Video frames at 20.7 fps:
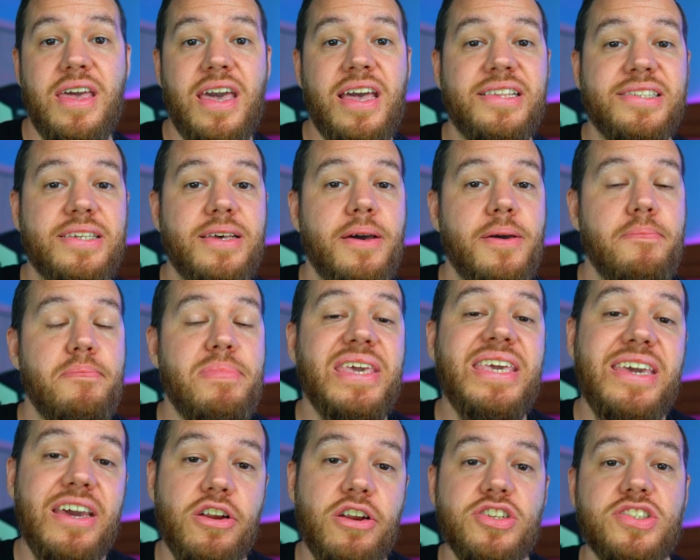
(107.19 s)
It's a
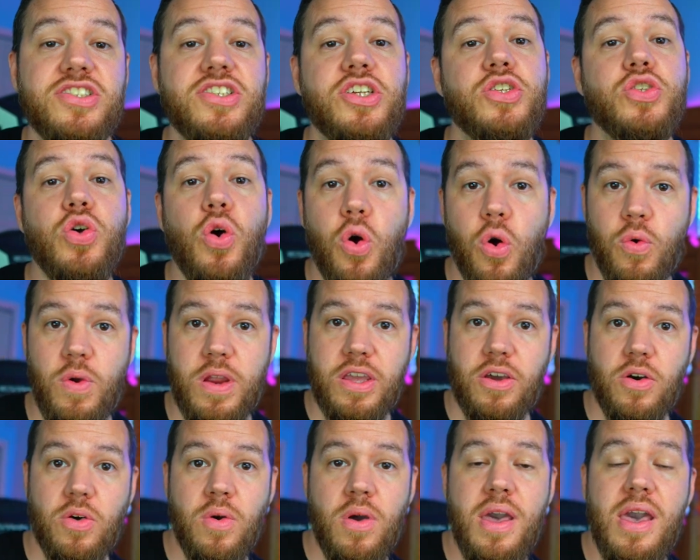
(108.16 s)
beginner's
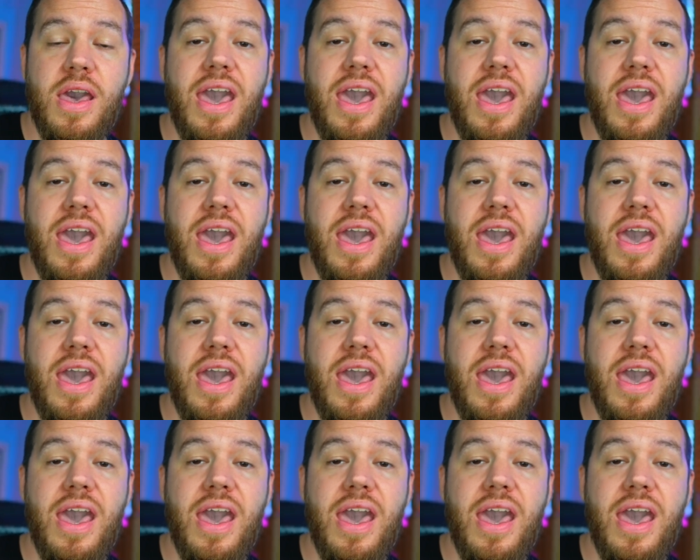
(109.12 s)
tutorial,